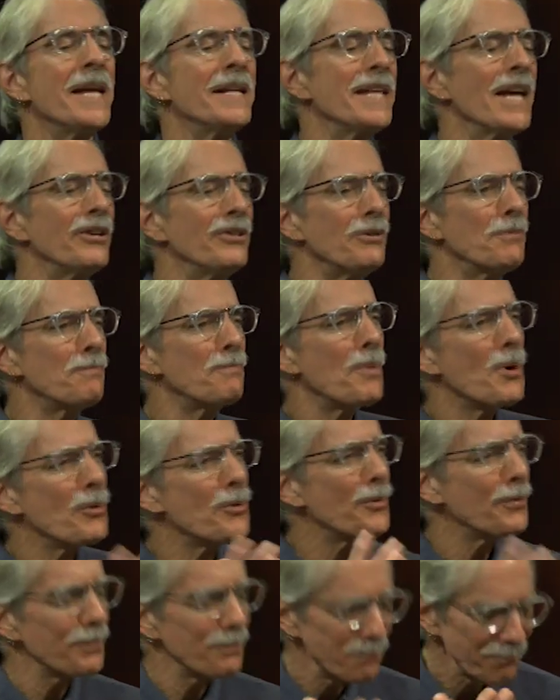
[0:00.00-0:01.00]
Now, you're
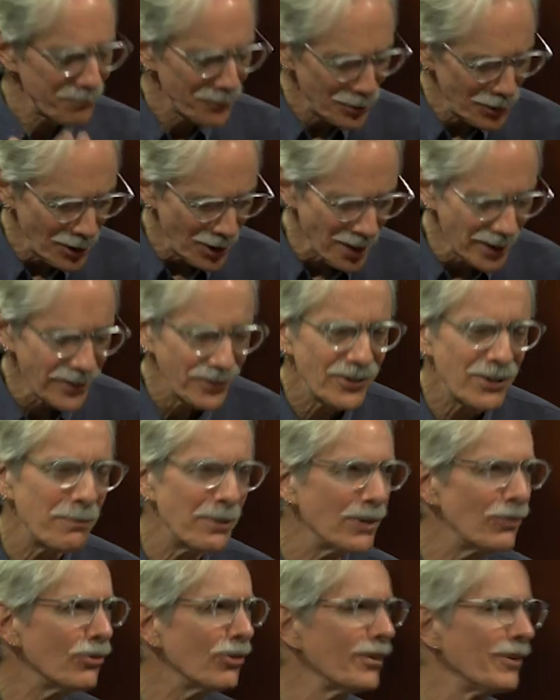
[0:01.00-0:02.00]
both young. As I
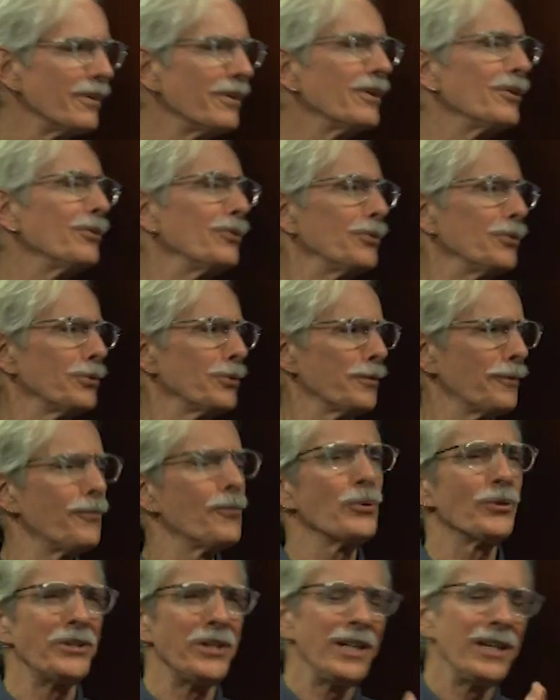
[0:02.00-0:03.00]
mentioned, you're
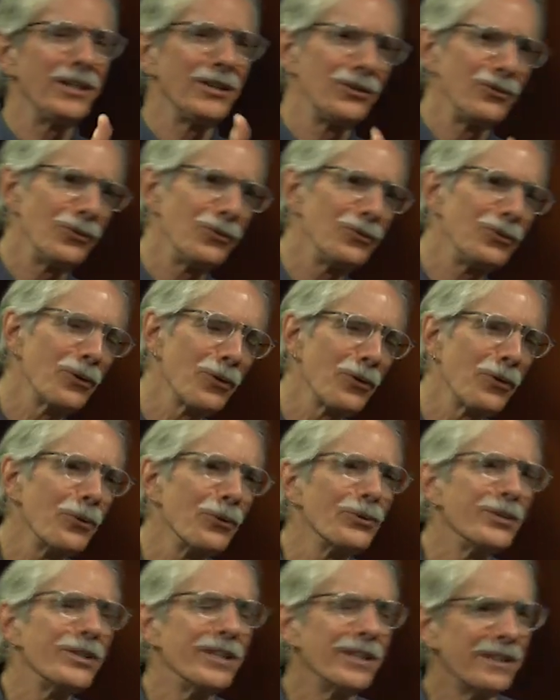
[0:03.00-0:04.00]
14 and you're
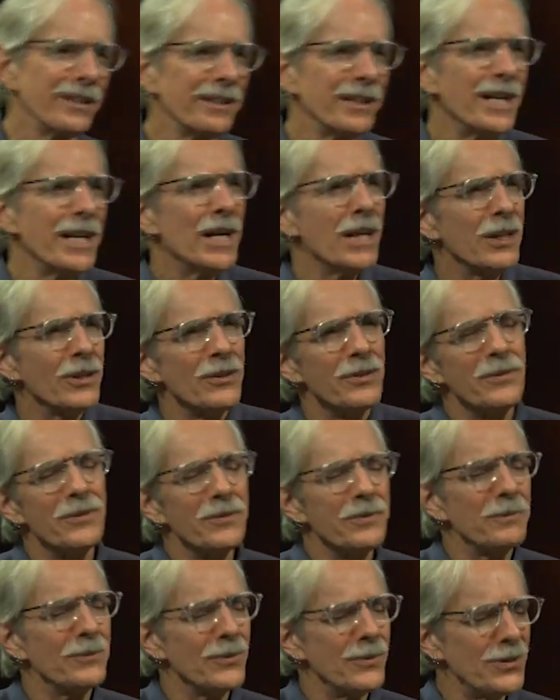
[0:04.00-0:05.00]
13. Mm-hmm.
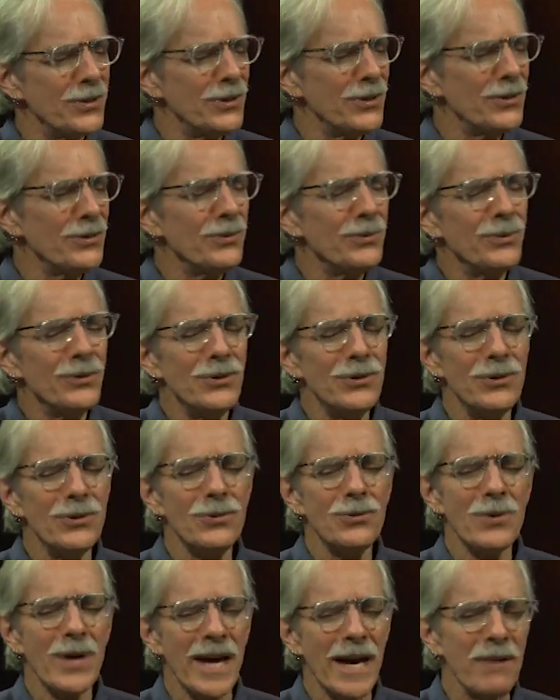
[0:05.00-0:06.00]
Do
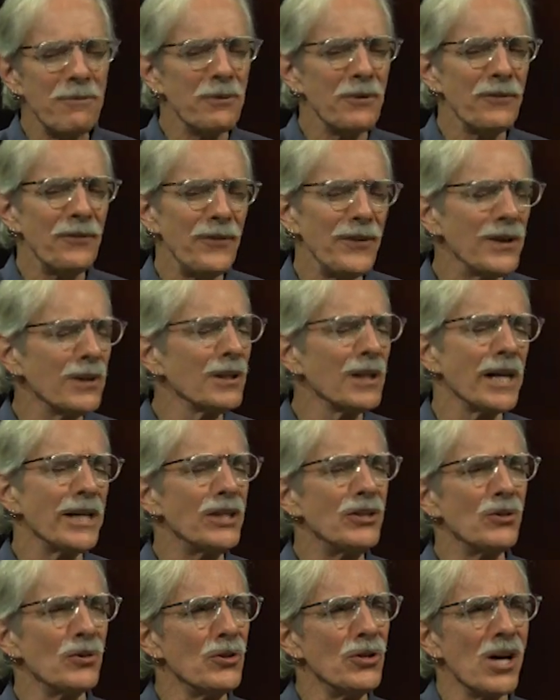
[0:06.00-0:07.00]
you ever feel
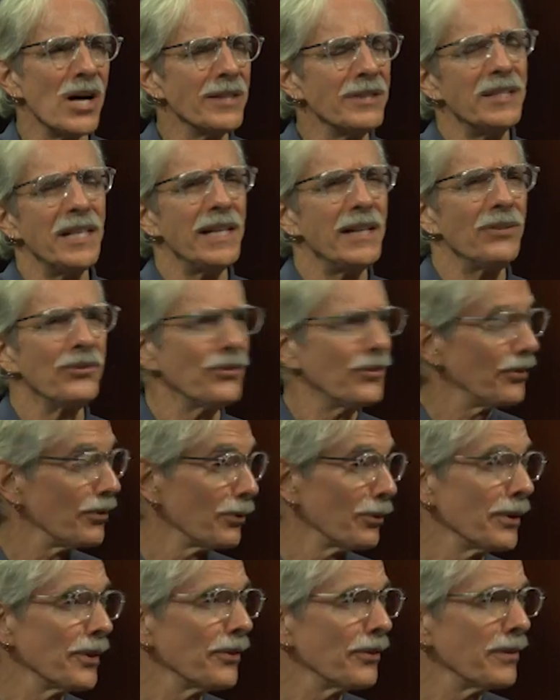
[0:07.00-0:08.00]
like you're not taken
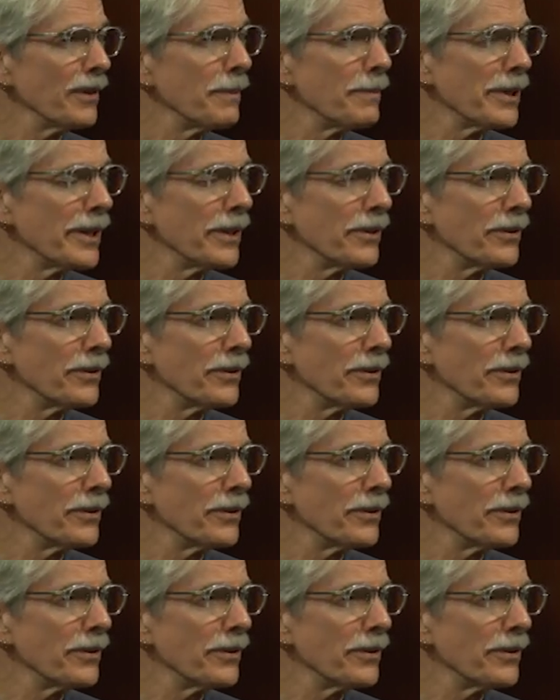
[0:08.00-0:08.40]
seriously by